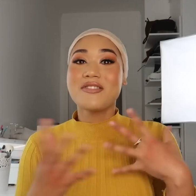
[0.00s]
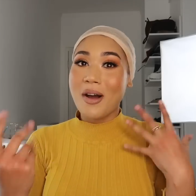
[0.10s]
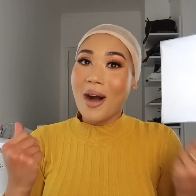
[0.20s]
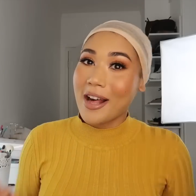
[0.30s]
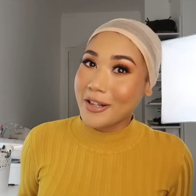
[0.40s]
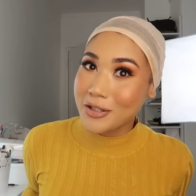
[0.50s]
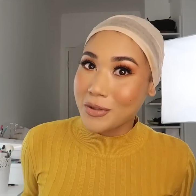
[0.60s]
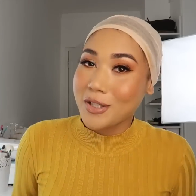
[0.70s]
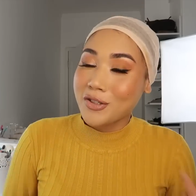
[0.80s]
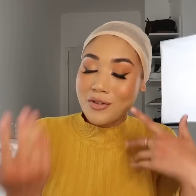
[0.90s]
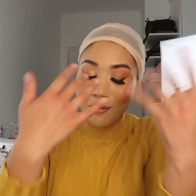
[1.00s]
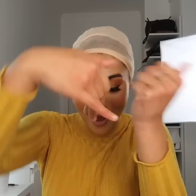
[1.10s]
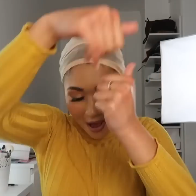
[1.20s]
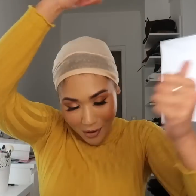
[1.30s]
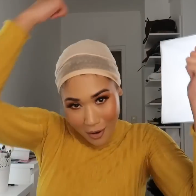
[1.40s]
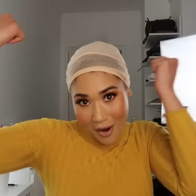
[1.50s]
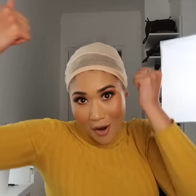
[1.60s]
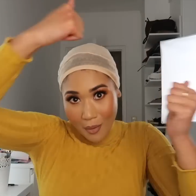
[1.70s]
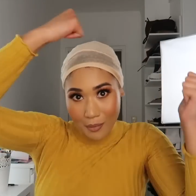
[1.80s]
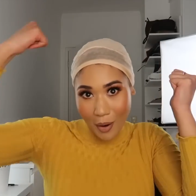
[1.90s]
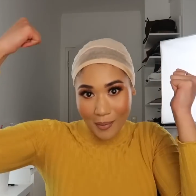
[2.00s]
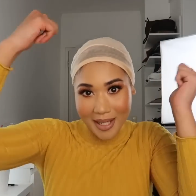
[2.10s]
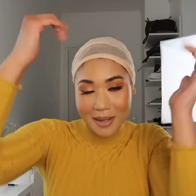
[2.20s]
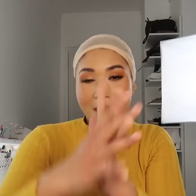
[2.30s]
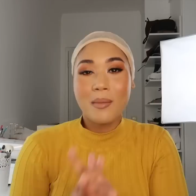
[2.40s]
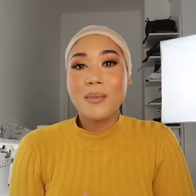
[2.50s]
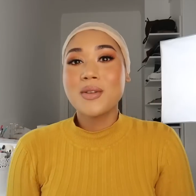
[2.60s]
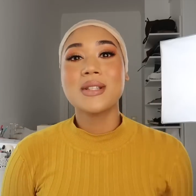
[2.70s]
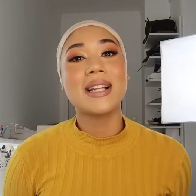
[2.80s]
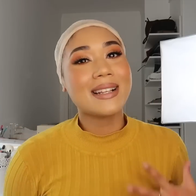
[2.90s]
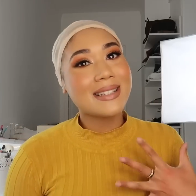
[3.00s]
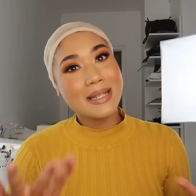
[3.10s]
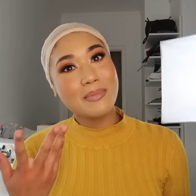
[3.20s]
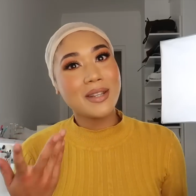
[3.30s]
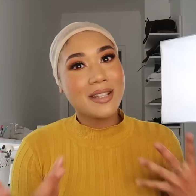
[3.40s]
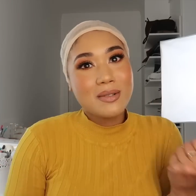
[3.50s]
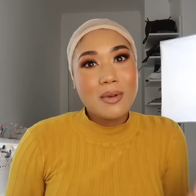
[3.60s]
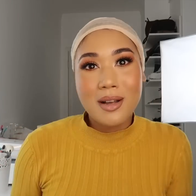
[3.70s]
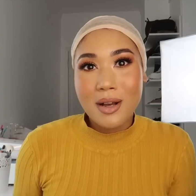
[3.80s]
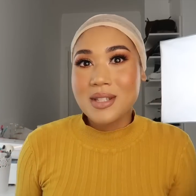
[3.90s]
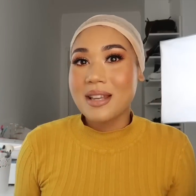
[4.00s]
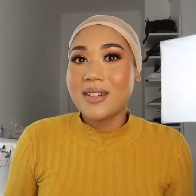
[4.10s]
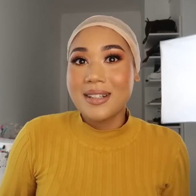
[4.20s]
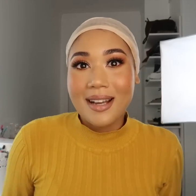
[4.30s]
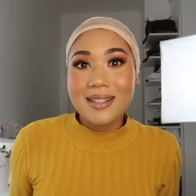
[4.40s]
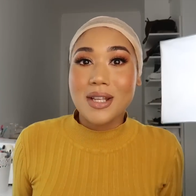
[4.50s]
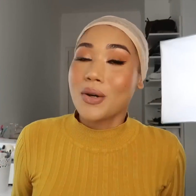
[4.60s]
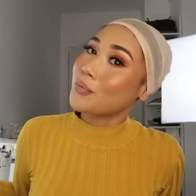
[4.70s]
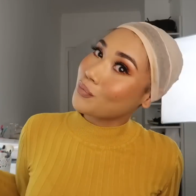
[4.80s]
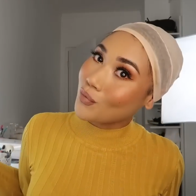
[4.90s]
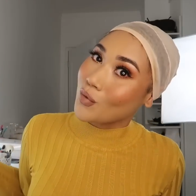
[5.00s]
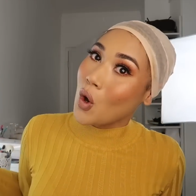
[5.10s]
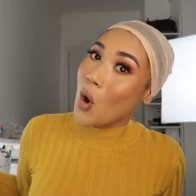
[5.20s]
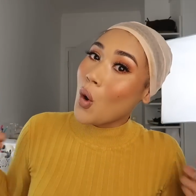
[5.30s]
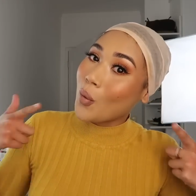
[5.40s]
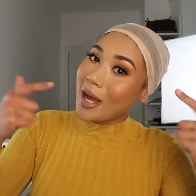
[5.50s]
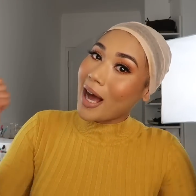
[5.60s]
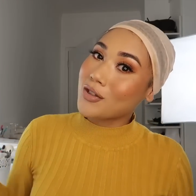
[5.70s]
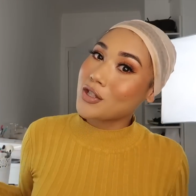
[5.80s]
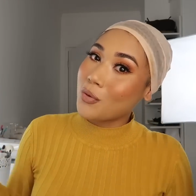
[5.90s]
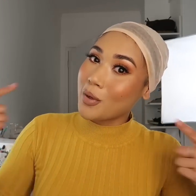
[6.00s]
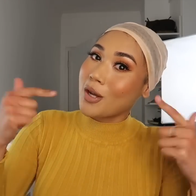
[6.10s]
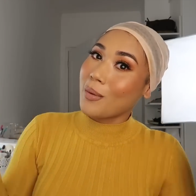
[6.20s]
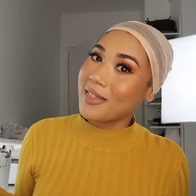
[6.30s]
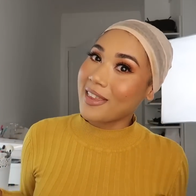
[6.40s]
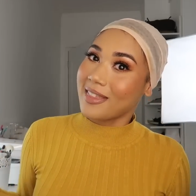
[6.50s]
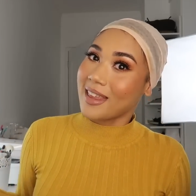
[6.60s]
you know how to do it, you know how to roll it. My mom used to like sleep with a swirl coat every night so we out here, we knowing the